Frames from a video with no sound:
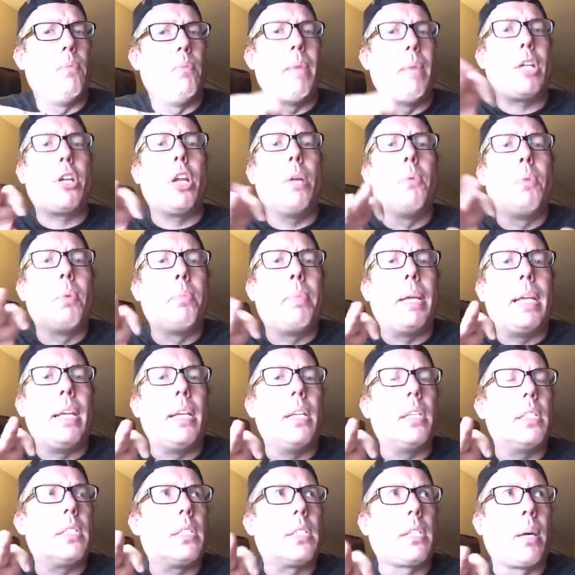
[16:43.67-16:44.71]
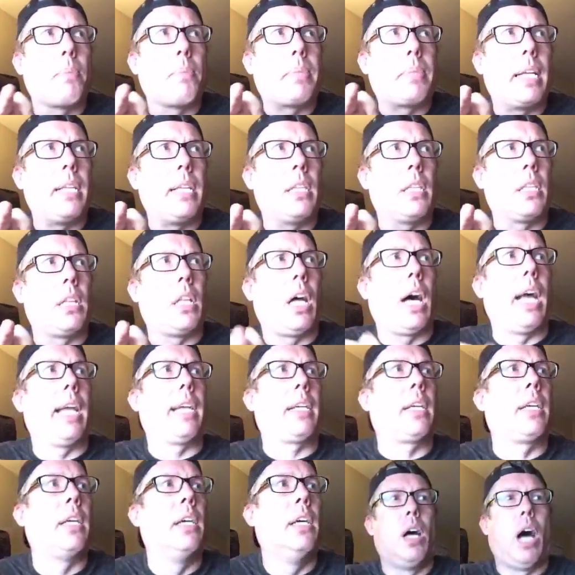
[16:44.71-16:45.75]
mentioning would be something
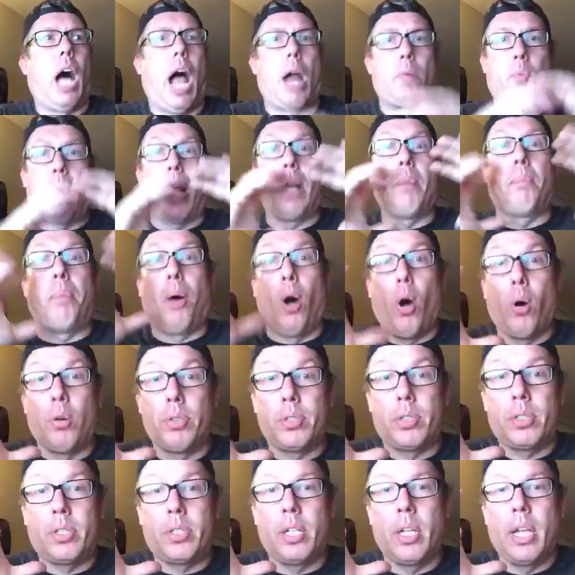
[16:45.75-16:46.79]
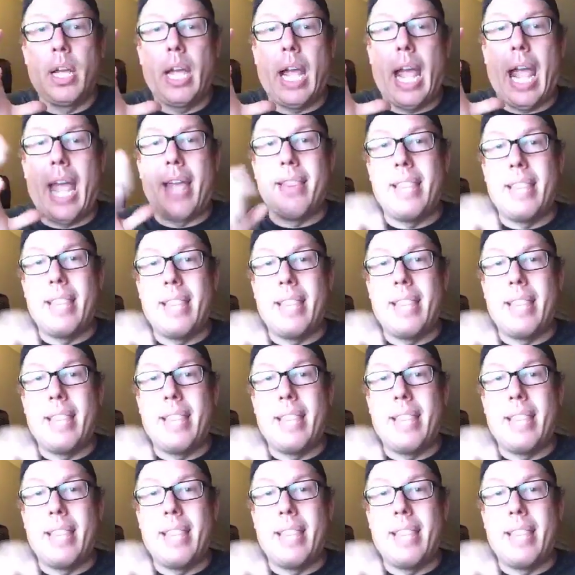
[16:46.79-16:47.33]
like I write a post and